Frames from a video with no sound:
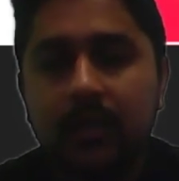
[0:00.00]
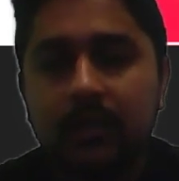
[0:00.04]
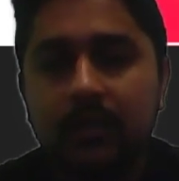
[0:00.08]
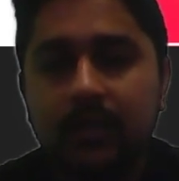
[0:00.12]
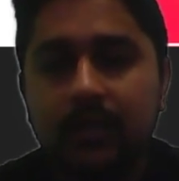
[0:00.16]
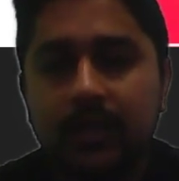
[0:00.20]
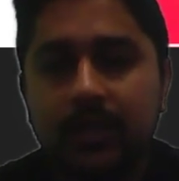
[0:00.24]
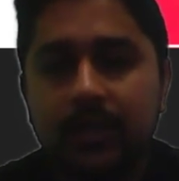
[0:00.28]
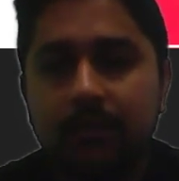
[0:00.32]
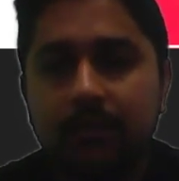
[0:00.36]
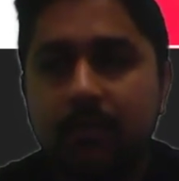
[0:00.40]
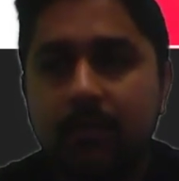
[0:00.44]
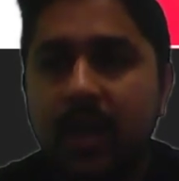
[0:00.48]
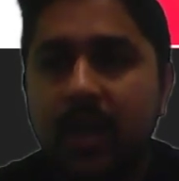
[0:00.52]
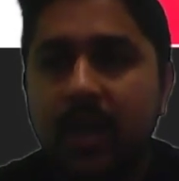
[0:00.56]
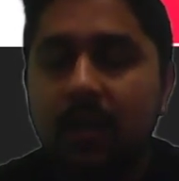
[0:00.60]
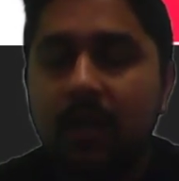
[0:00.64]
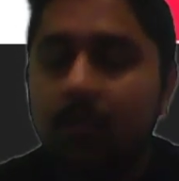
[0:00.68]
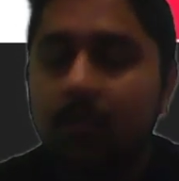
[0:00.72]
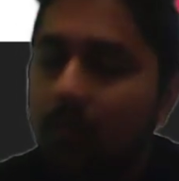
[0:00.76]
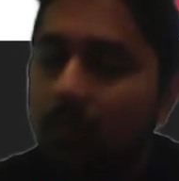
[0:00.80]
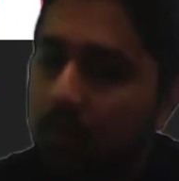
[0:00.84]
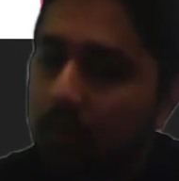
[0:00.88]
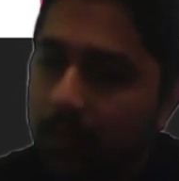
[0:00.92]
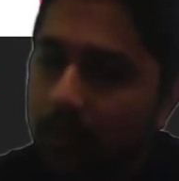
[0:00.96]
the
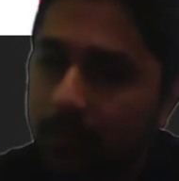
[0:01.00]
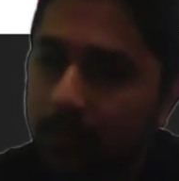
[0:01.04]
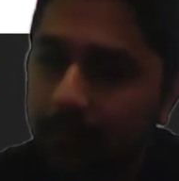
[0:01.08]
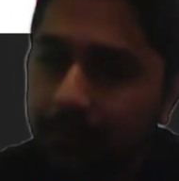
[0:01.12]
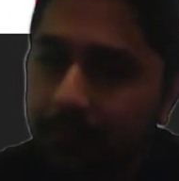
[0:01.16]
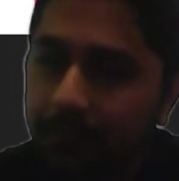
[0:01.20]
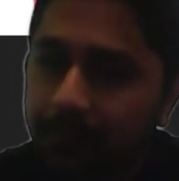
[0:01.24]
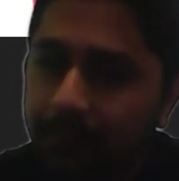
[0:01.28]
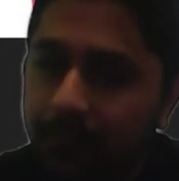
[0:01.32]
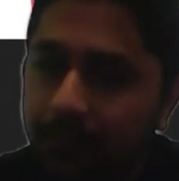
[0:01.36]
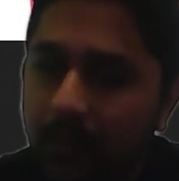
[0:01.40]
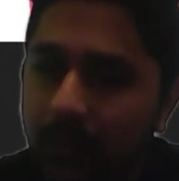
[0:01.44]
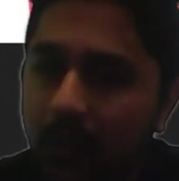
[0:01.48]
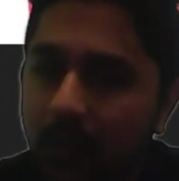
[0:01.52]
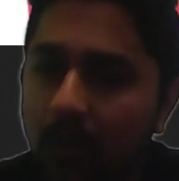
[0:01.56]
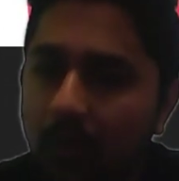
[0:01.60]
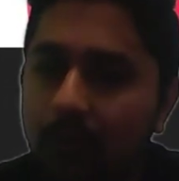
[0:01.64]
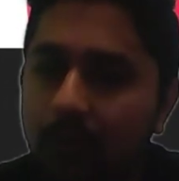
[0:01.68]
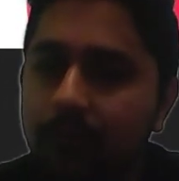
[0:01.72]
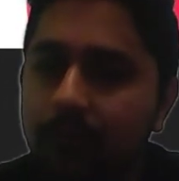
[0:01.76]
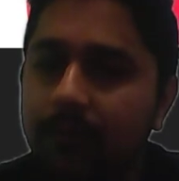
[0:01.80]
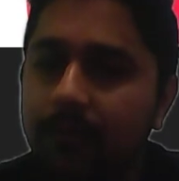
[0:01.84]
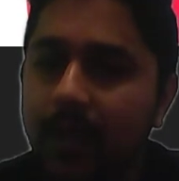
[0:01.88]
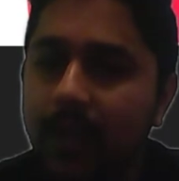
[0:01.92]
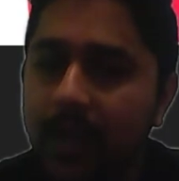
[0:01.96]
backbone
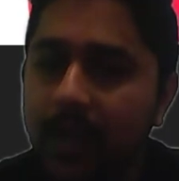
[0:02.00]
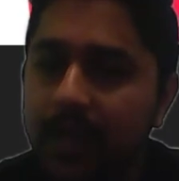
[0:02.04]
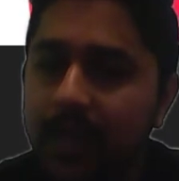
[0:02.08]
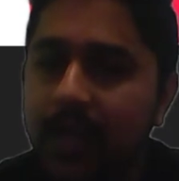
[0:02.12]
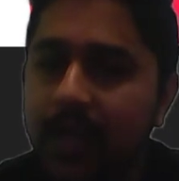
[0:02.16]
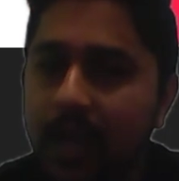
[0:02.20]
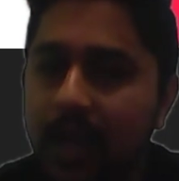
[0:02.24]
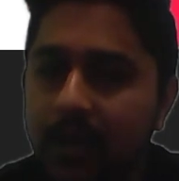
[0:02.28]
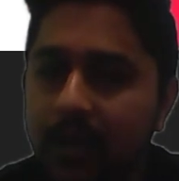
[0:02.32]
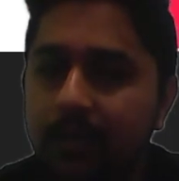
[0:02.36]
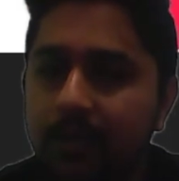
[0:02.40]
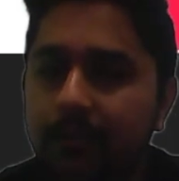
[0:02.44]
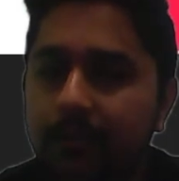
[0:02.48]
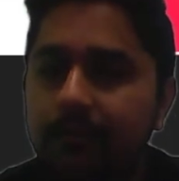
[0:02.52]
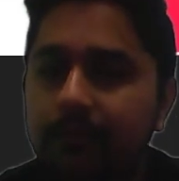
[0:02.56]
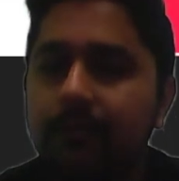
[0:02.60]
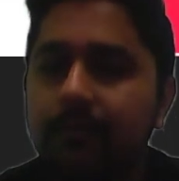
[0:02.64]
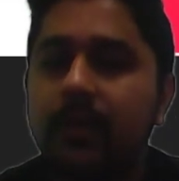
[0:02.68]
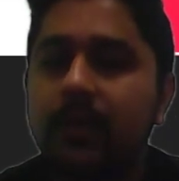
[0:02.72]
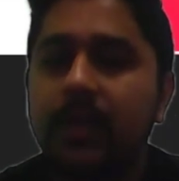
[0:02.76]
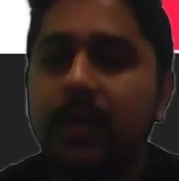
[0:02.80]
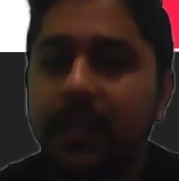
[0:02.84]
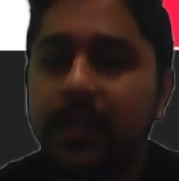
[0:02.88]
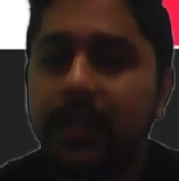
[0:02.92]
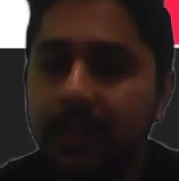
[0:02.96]
of any kind of
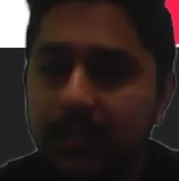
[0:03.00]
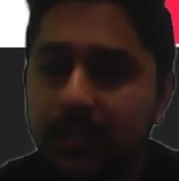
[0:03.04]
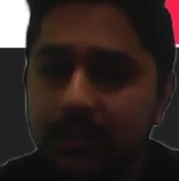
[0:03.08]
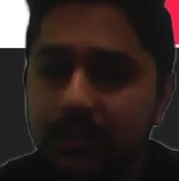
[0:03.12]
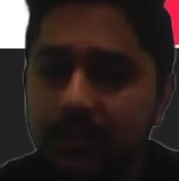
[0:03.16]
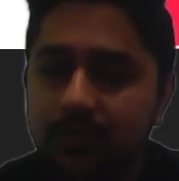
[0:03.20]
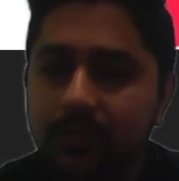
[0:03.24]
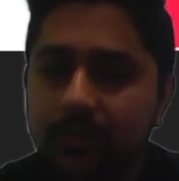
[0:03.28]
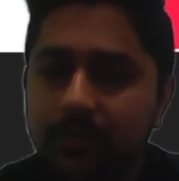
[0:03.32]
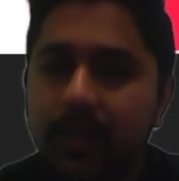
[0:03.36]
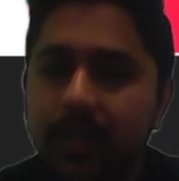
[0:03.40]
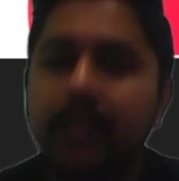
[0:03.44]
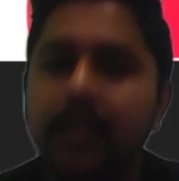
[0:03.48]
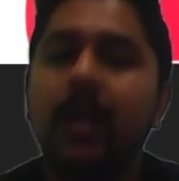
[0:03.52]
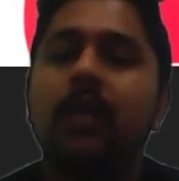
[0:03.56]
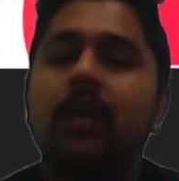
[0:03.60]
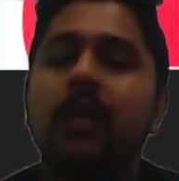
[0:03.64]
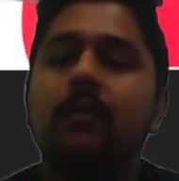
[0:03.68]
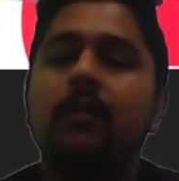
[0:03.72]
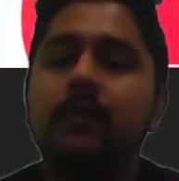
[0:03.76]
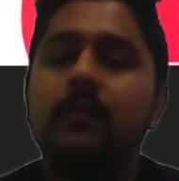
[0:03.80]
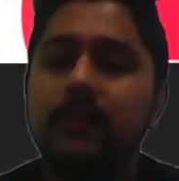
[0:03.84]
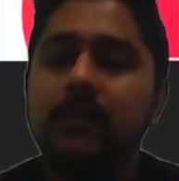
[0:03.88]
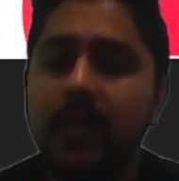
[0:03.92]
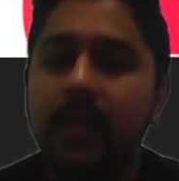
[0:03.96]
industry, any
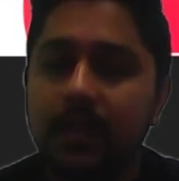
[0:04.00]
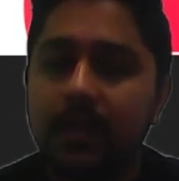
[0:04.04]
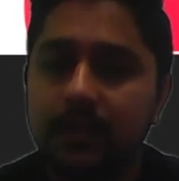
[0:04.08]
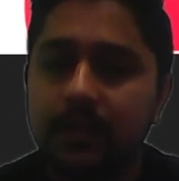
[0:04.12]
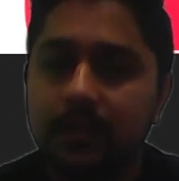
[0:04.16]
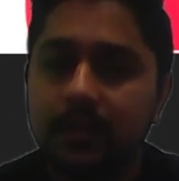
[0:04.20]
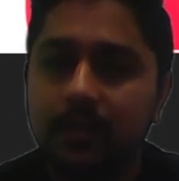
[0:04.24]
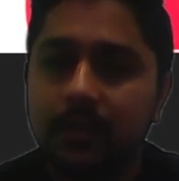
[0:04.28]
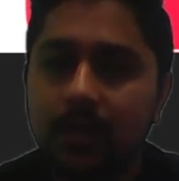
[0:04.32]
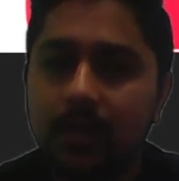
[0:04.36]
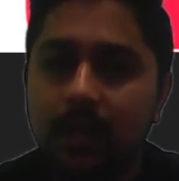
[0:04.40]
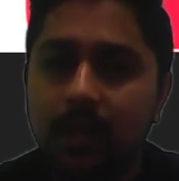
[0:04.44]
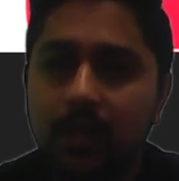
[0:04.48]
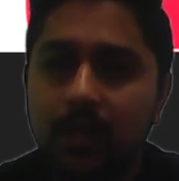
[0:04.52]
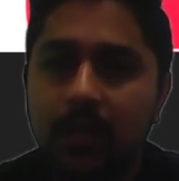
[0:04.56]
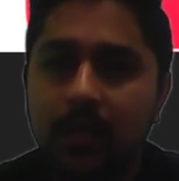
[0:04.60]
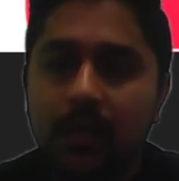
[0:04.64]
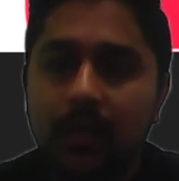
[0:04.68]
kind of sector.